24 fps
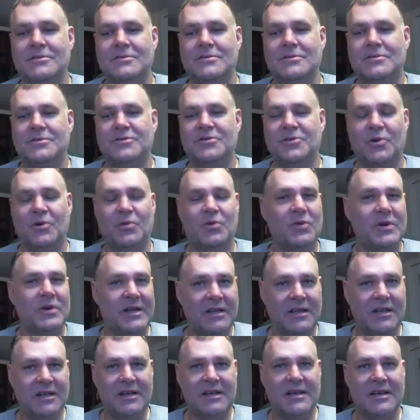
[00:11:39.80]
So
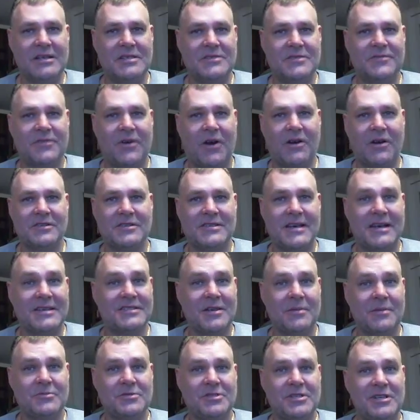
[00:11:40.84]
really, as far as
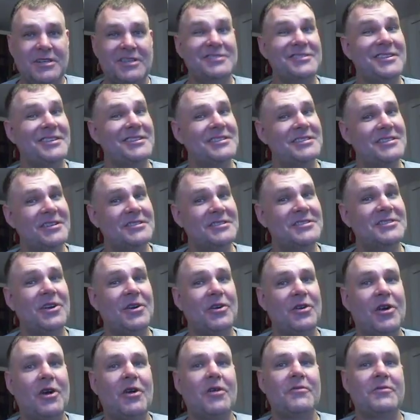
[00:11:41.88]
SMGs, and since they're
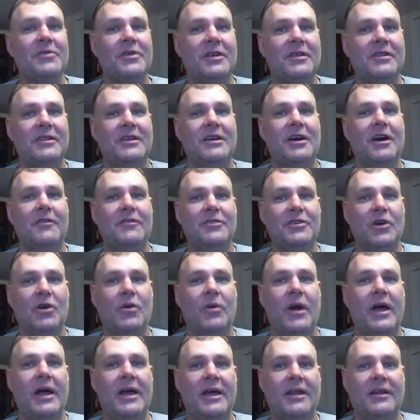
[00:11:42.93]
nerfing the
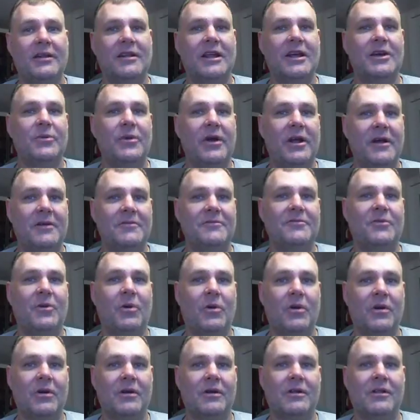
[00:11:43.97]
LVOA and the lightweight
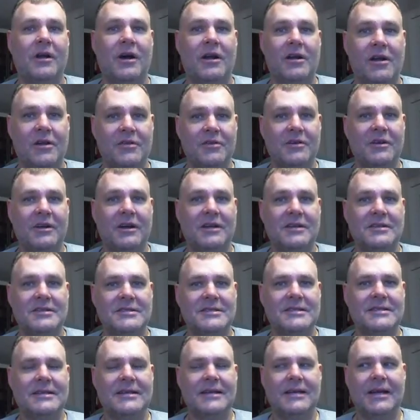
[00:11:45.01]
M4 and a lot of other
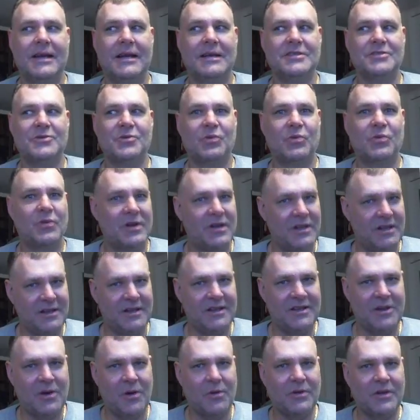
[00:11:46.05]
guns, it's really
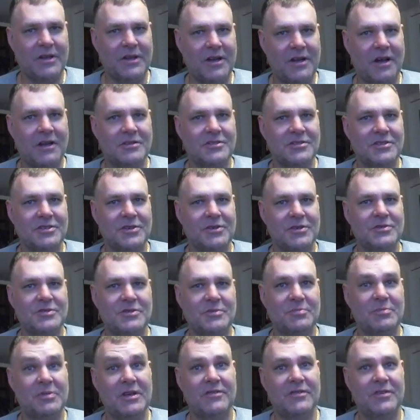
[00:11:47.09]
the only gun to use
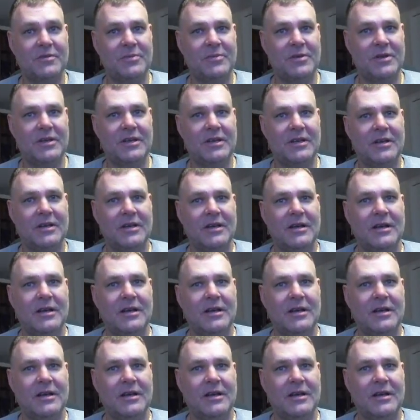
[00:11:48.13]
in PvP.